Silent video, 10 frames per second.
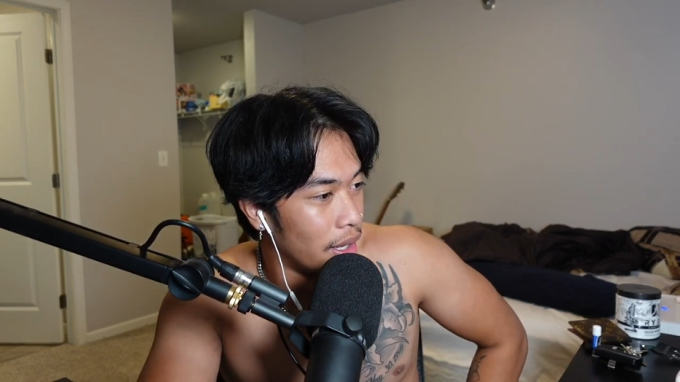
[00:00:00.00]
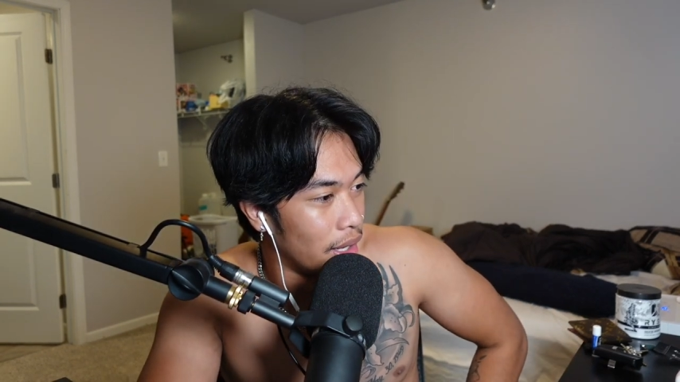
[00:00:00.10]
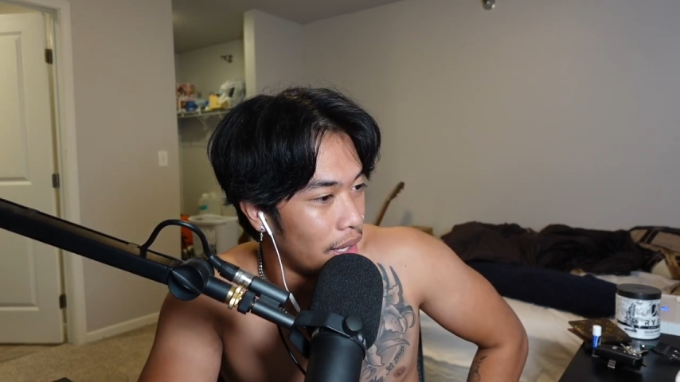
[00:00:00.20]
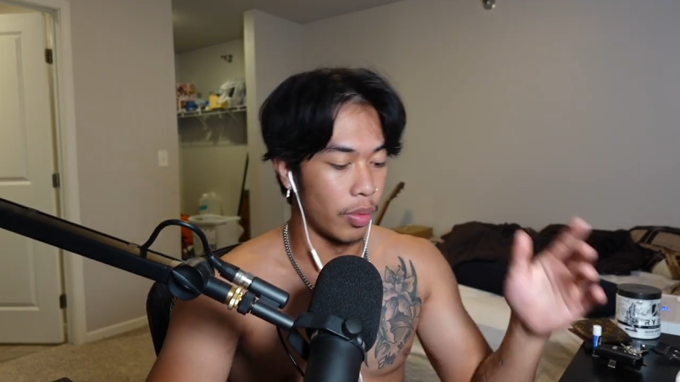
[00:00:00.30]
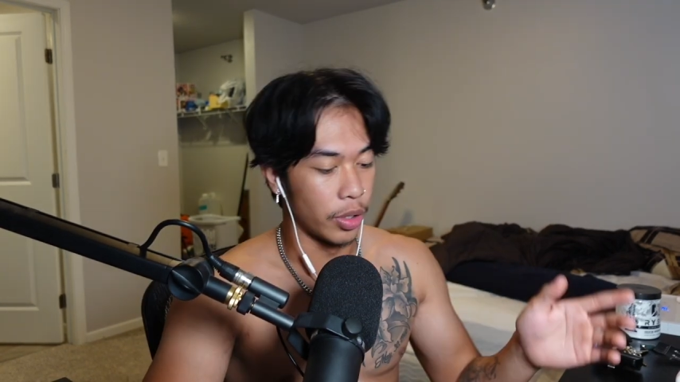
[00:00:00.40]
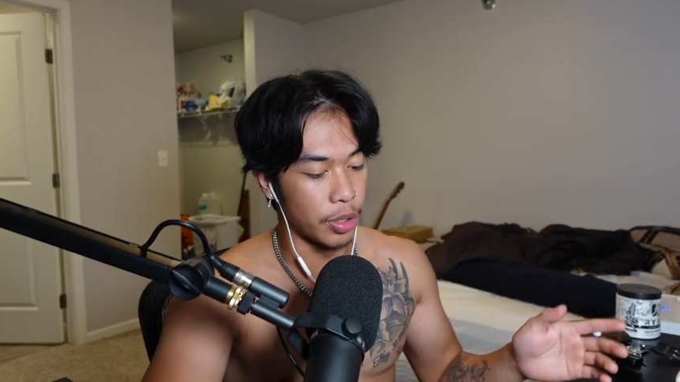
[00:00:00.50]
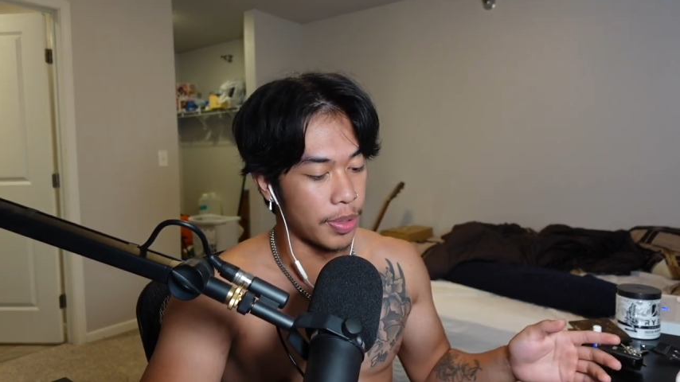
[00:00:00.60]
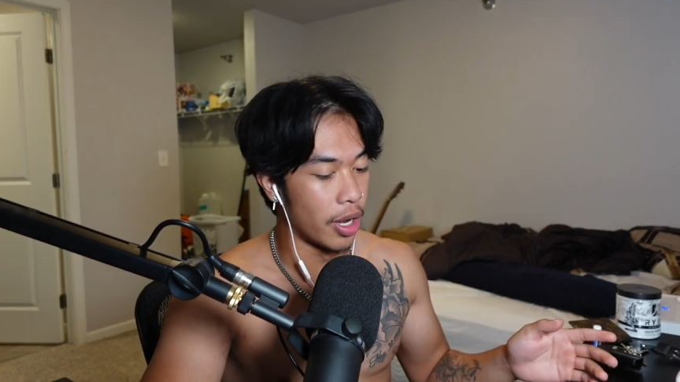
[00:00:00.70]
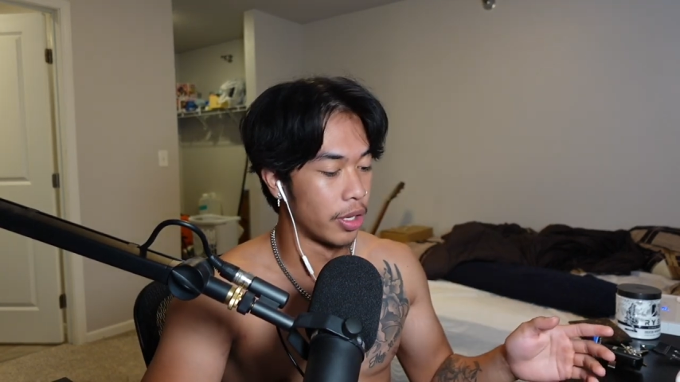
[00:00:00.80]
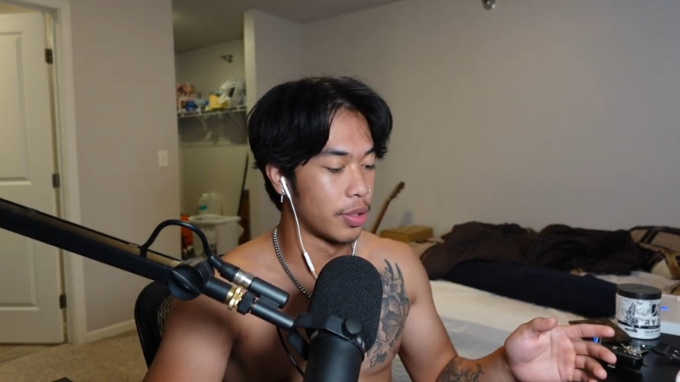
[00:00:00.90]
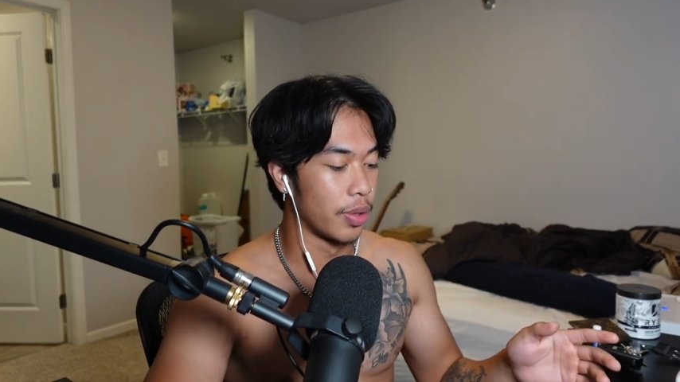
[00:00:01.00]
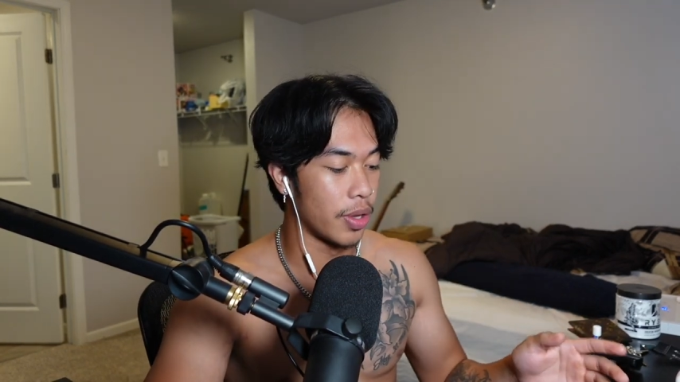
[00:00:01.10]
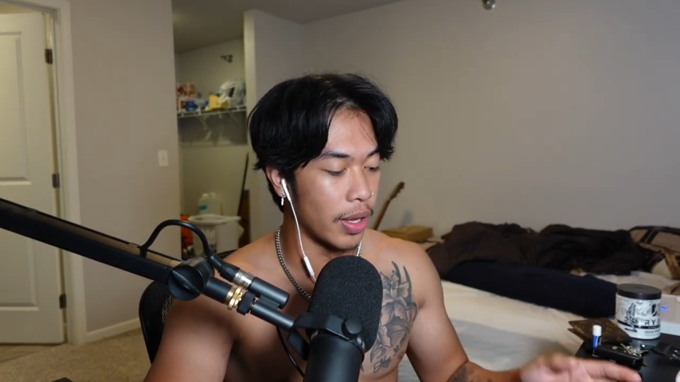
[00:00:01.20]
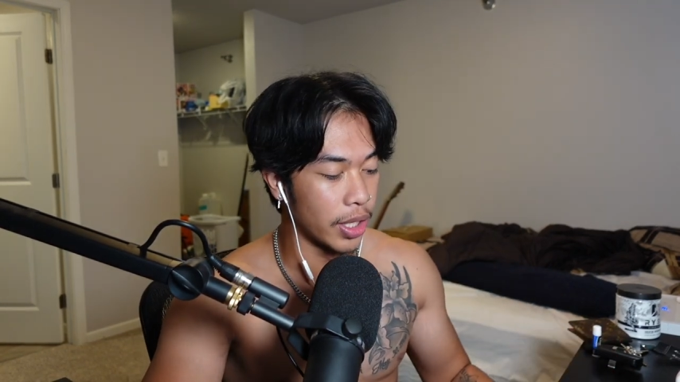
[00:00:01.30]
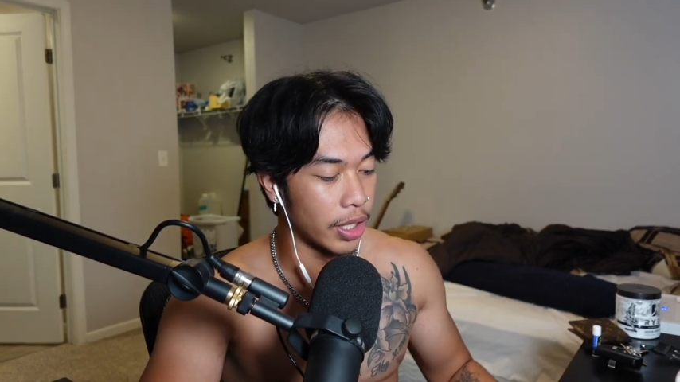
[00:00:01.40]
well, to be honest with
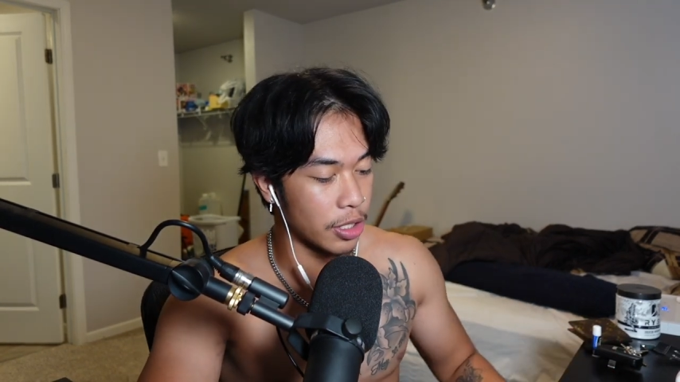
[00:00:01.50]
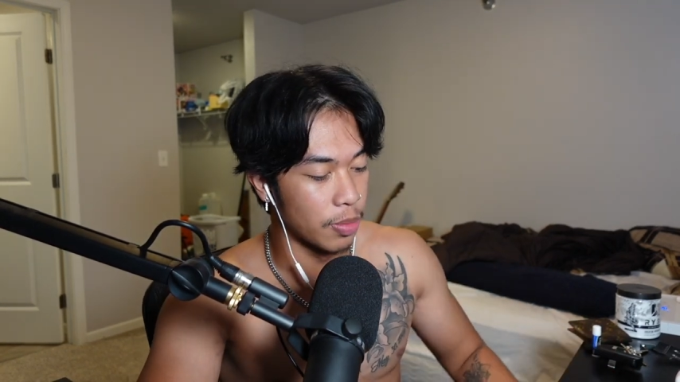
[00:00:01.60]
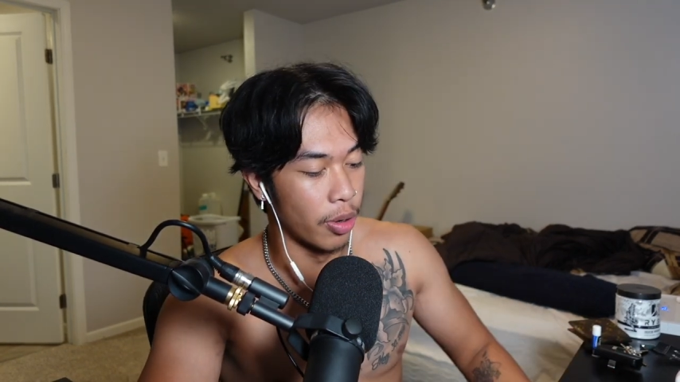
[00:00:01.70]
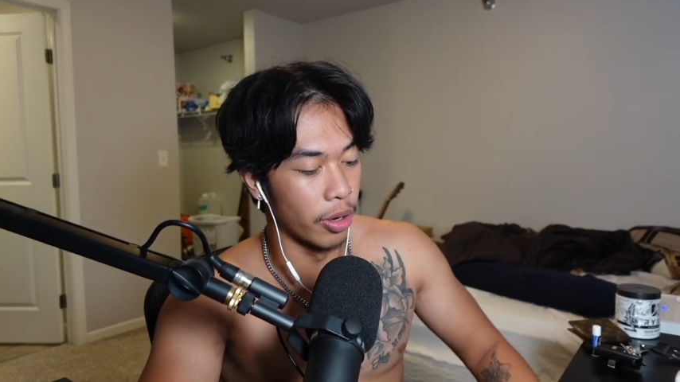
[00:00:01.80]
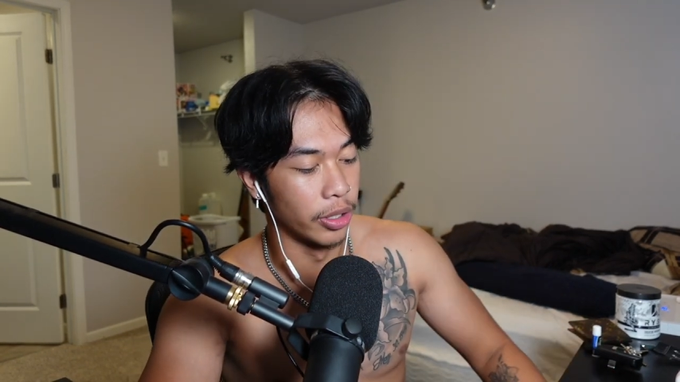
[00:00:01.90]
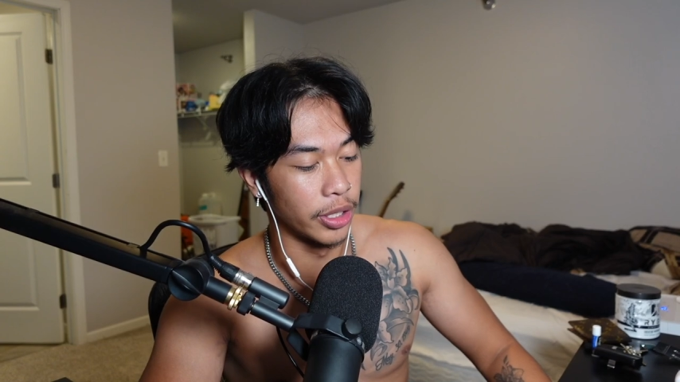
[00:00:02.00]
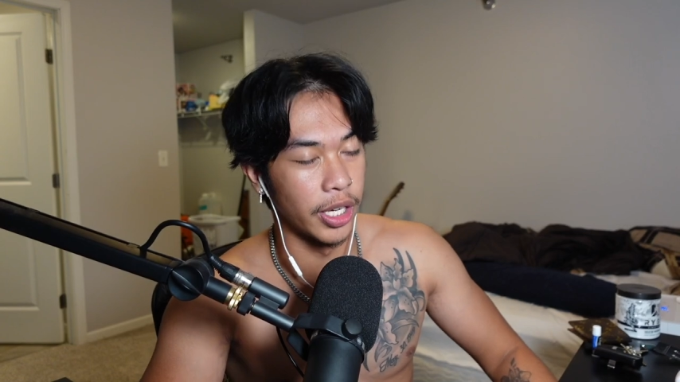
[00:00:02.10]
you, I think it's smart on